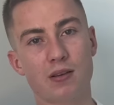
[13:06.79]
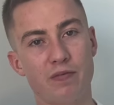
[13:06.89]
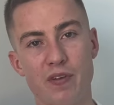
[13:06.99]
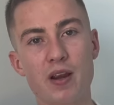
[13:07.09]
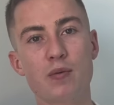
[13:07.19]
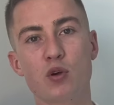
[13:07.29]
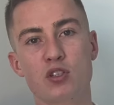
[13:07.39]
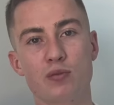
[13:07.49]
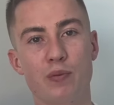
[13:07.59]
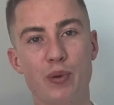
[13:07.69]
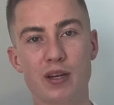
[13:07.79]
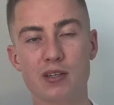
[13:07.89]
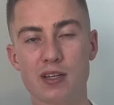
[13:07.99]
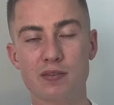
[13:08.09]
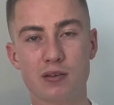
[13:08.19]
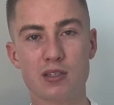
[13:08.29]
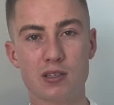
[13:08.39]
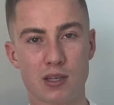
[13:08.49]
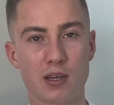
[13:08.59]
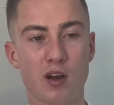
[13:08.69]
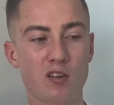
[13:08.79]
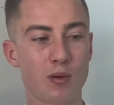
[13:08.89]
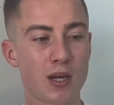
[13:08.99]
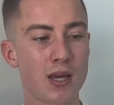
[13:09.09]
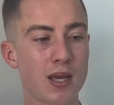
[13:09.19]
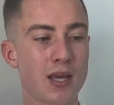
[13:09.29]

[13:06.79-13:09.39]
very much of a bigger difference in off plan.